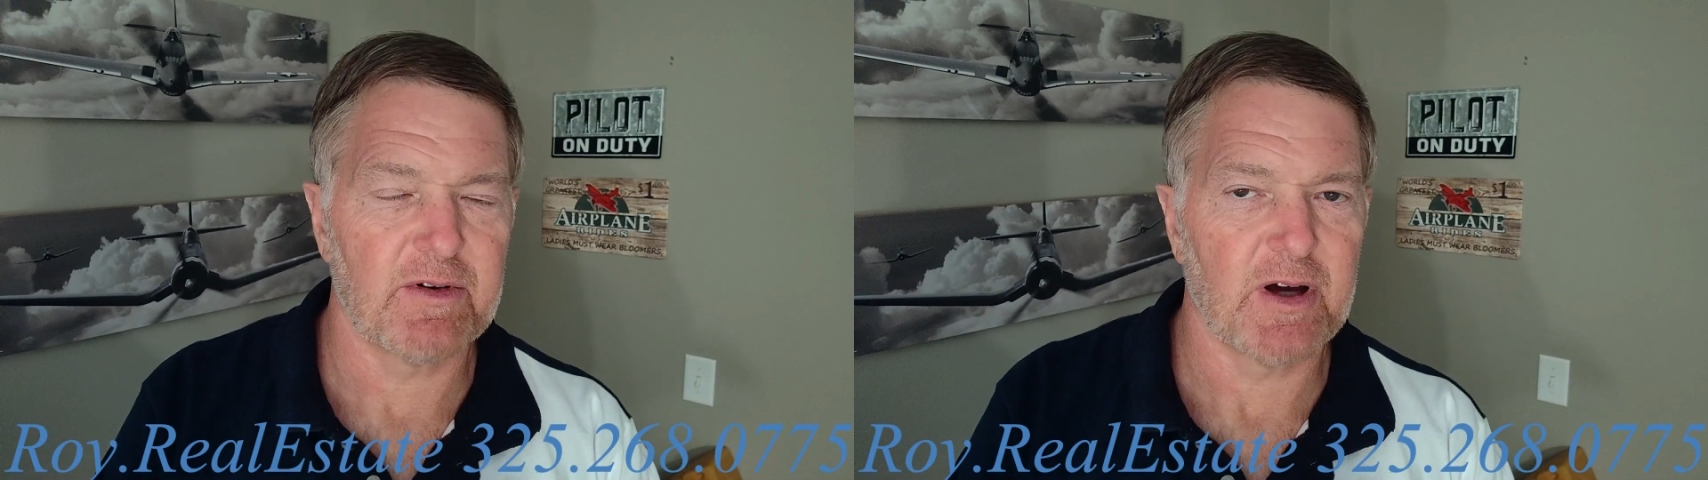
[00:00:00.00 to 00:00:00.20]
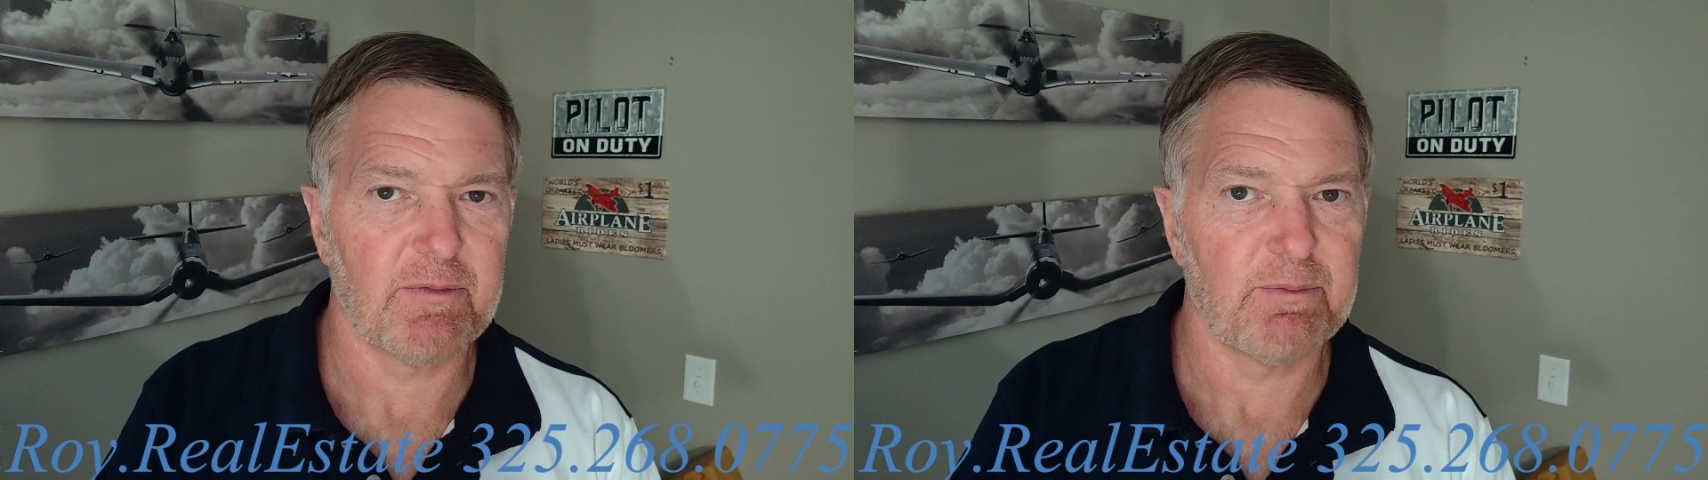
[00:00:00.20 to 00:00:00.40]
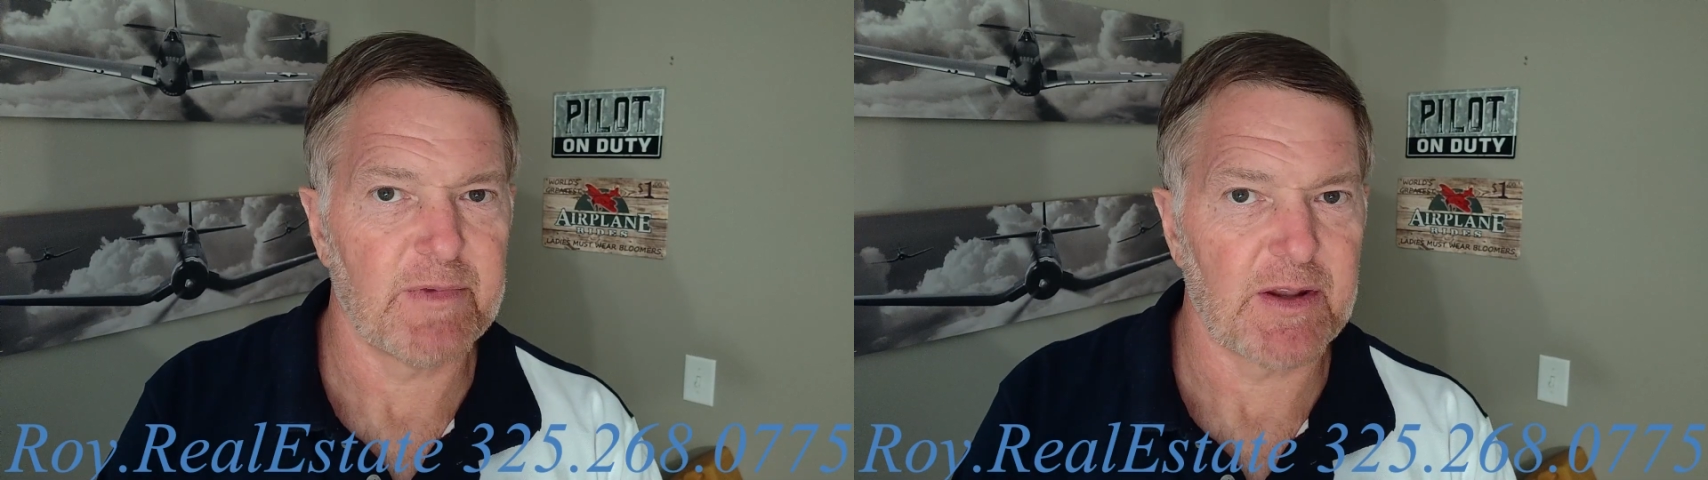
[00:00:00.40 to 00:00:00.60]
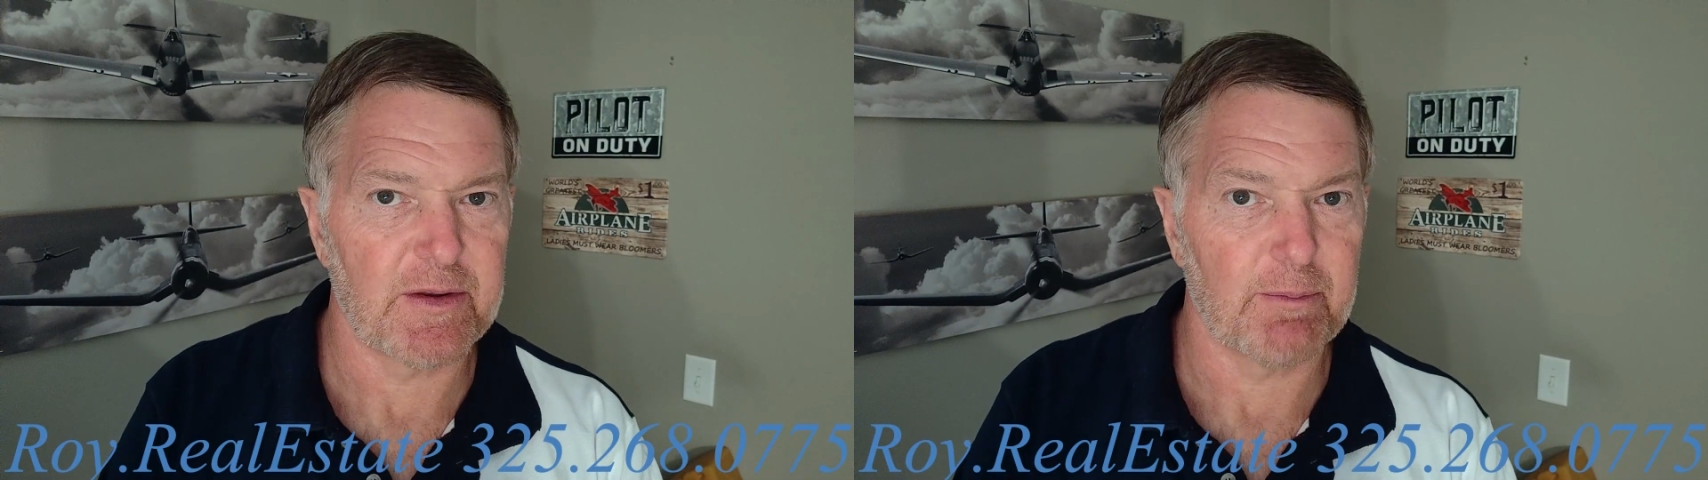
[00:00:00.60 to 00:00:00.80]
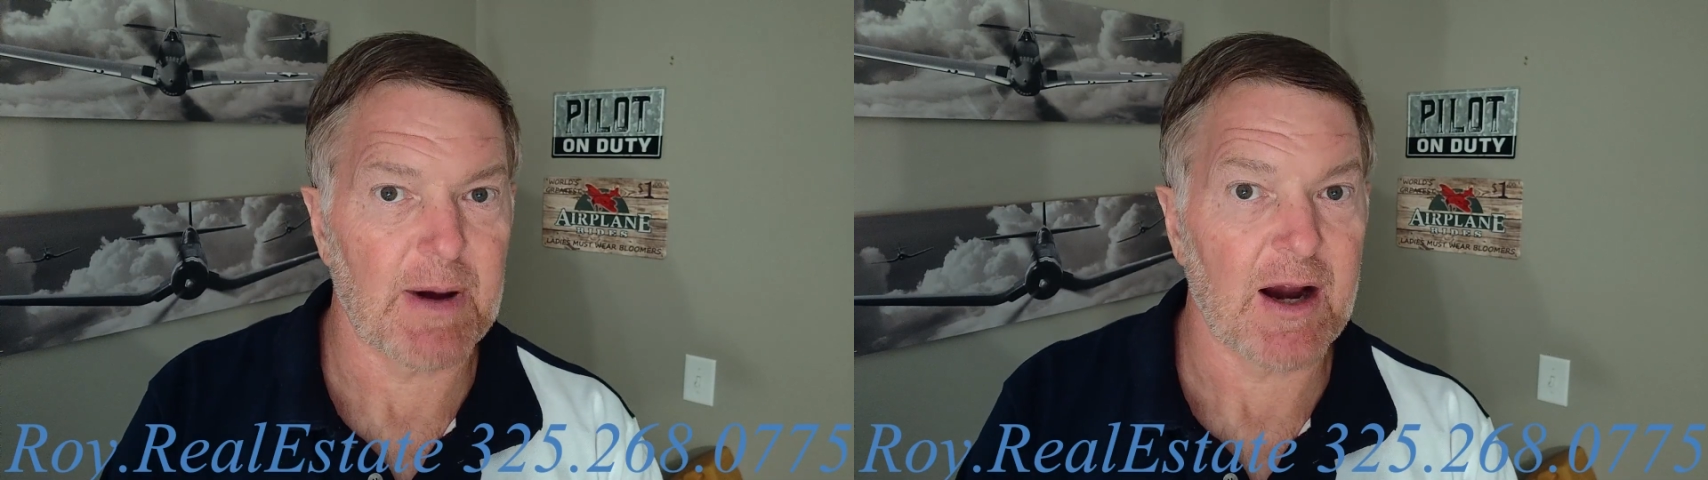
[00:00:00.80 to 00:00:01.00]
that
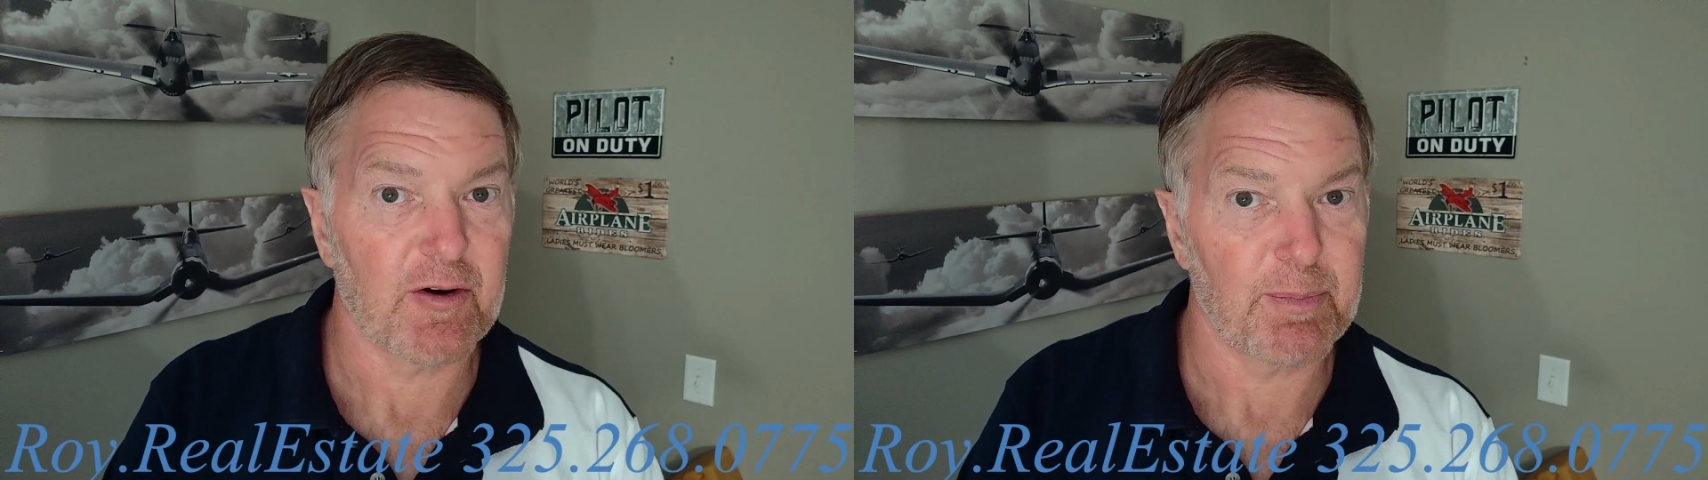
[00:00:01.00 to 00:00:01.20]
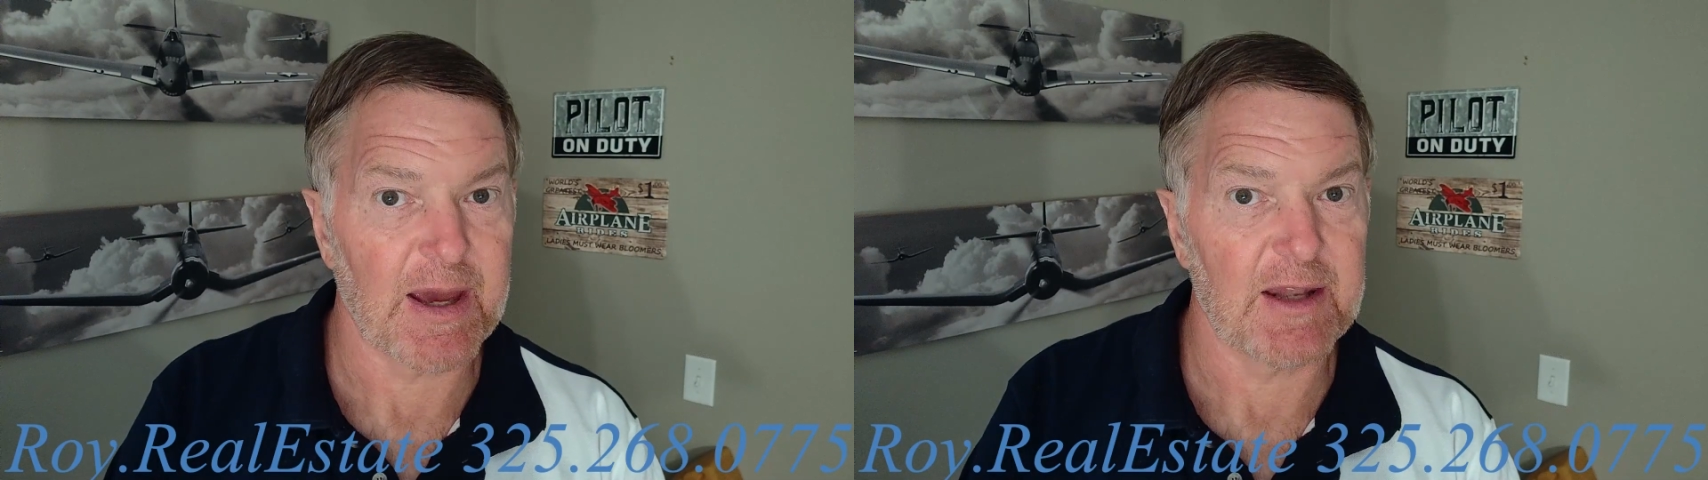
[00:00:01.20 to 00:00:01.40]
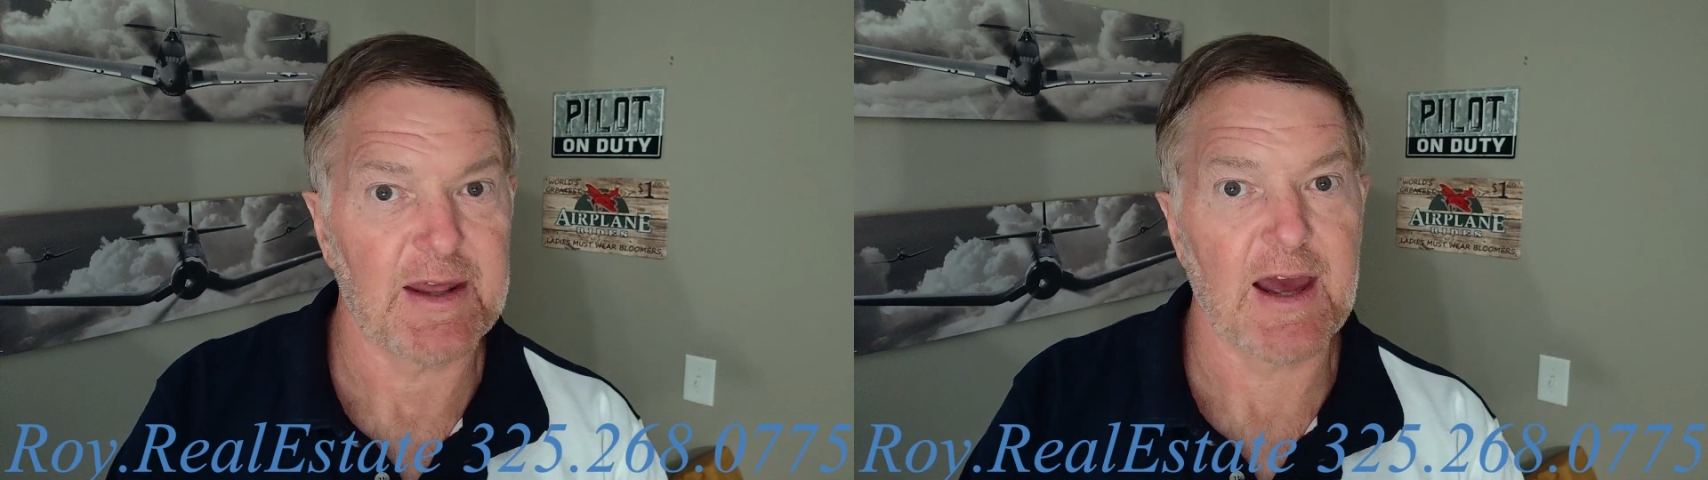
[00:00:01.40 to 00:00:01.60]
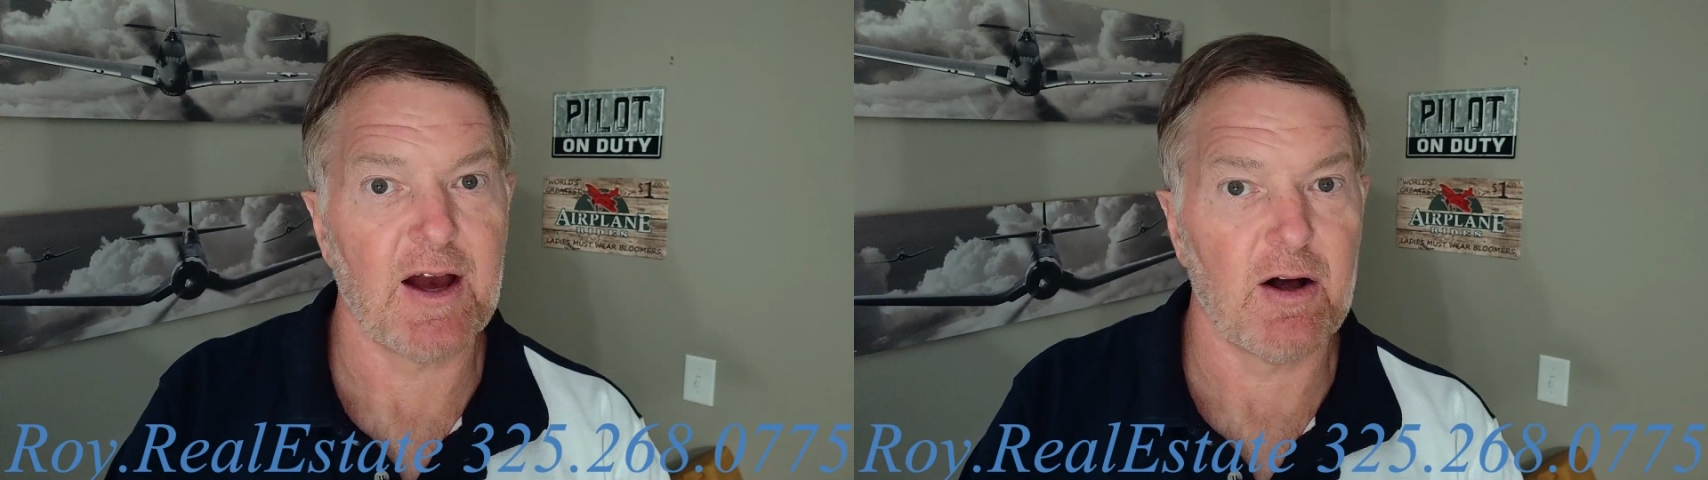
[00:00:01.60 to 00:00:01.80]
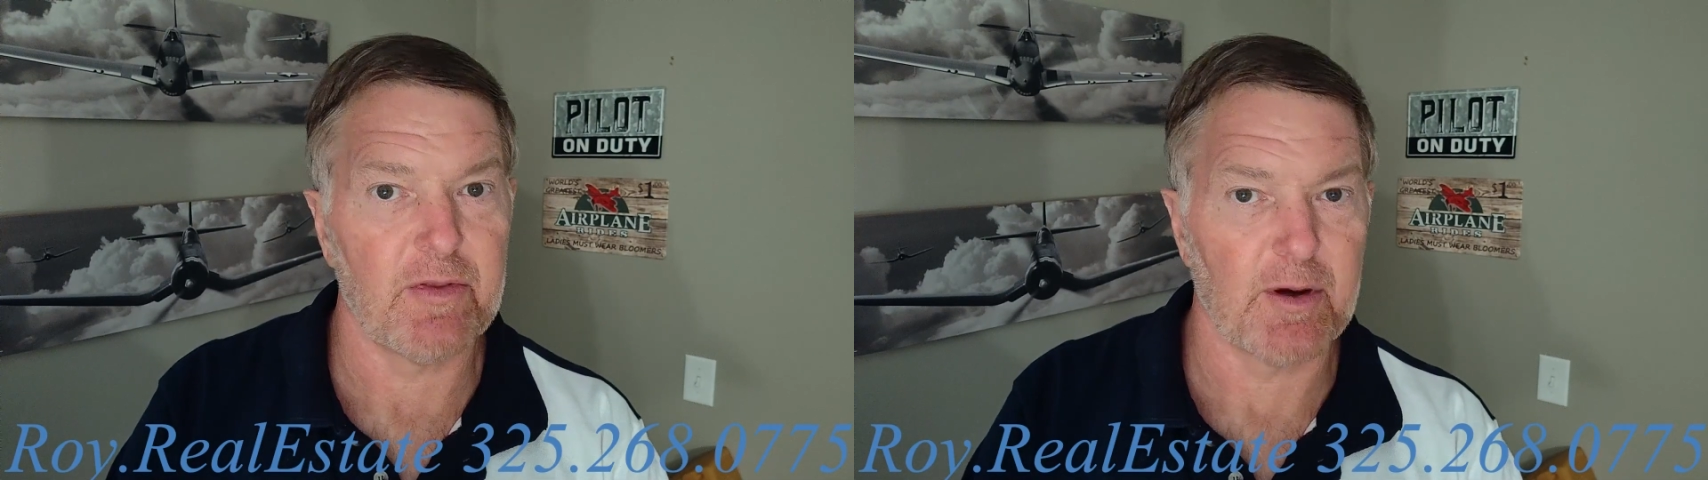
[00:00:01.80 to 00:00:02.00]
the buyer's paying down,